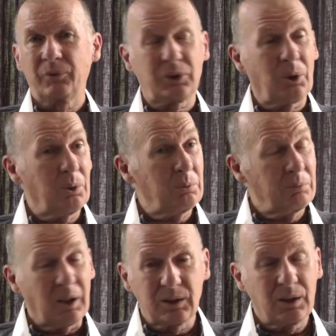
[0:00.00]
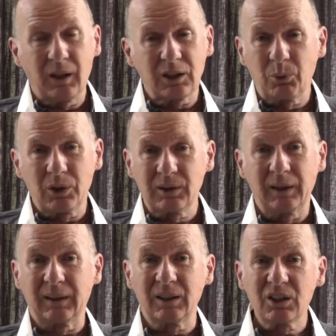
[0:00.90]
So that is said, that's what it's
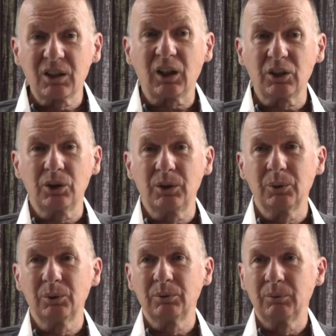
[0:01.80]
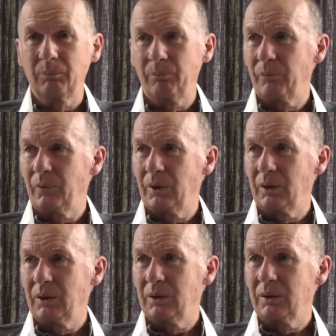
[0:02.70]
like, it sticks to you.
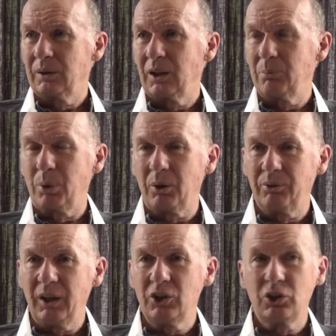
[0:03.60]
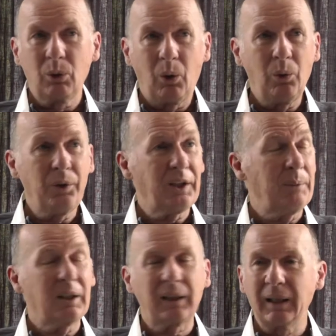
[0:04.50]
It pervades you all the
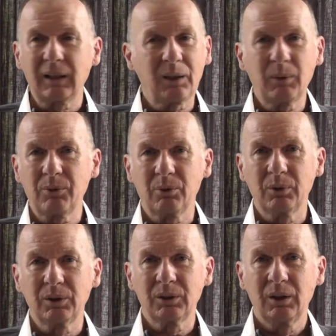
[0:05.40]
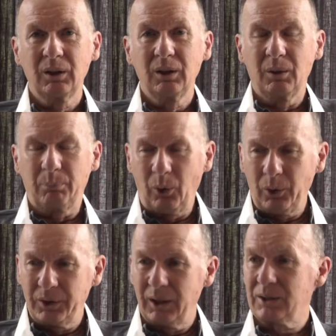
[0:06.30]
time, you can't get away from it.
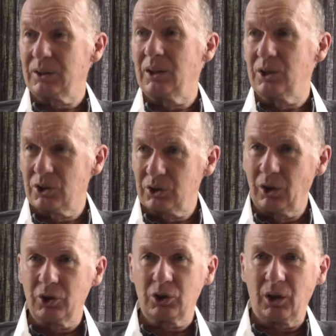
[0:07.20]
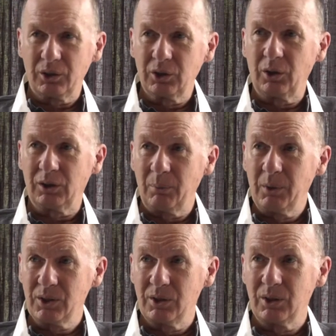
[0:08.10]
Politics is such a dirty
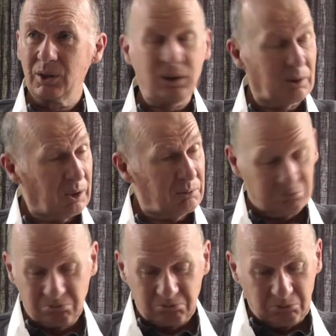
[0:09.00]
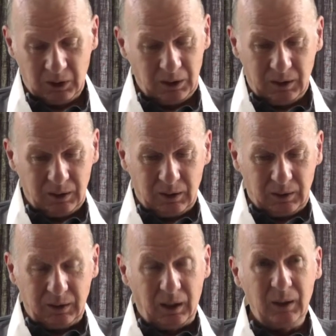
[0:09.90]
business and
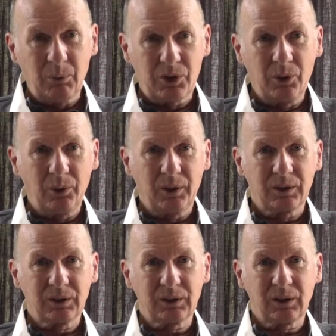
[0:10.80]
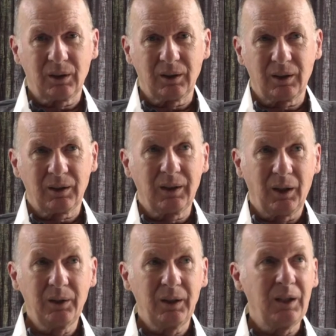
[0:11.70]
yeah, he was known as uh, the
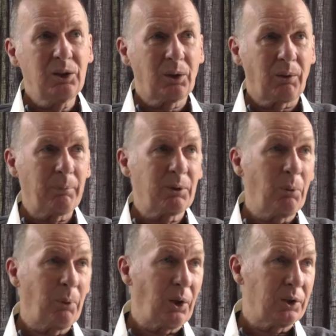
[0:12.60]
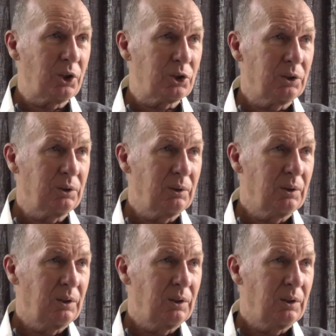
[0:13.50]
incorruptible politician